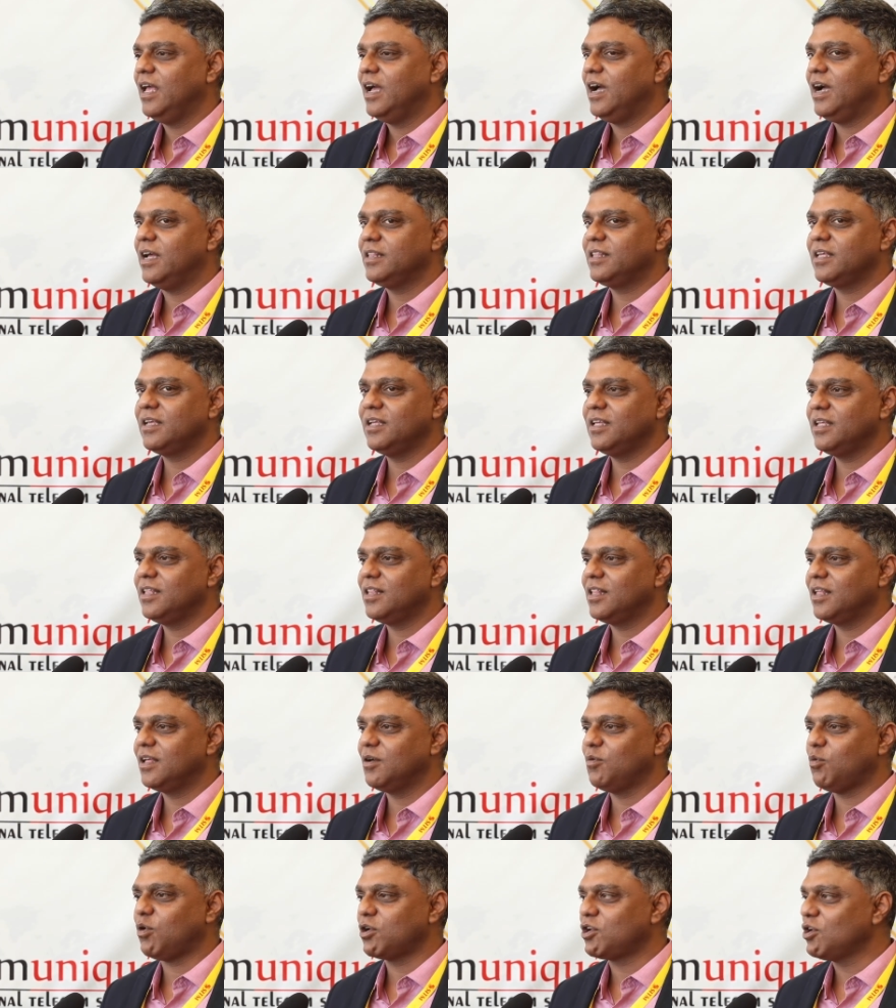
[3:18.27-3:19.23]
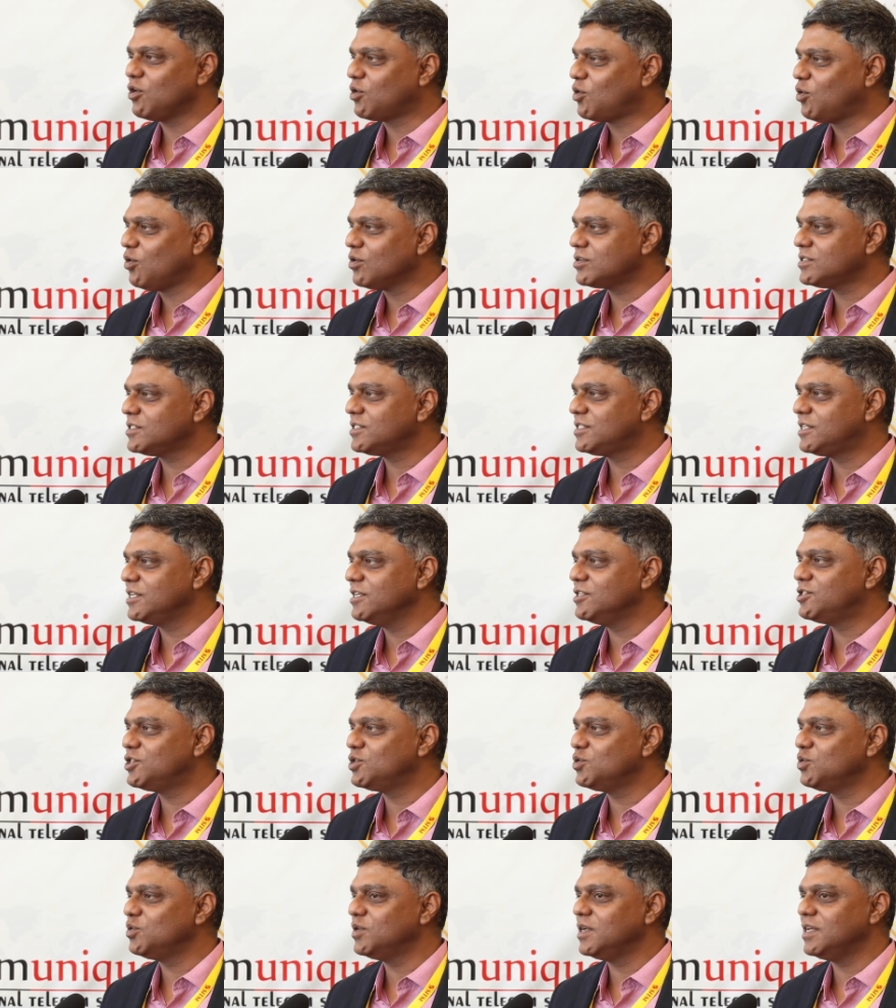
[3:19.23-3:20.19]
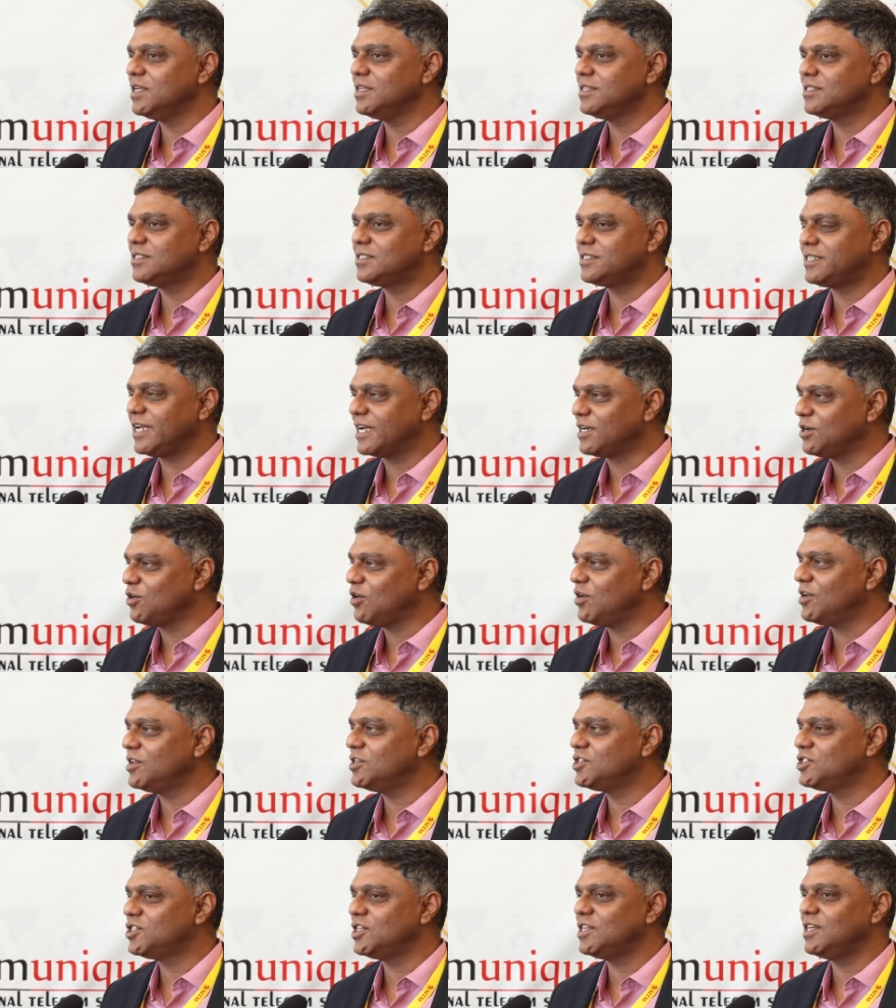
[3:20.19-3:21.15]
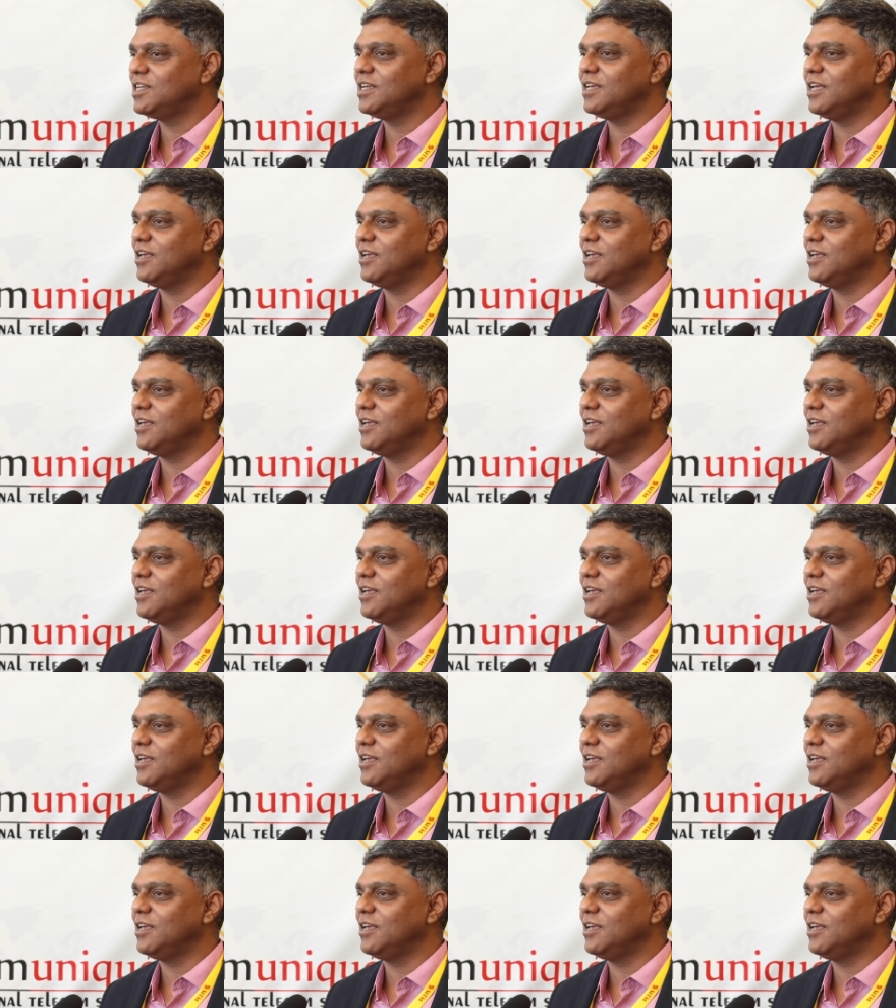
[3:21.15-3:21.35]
I think what your courses teach you is technology,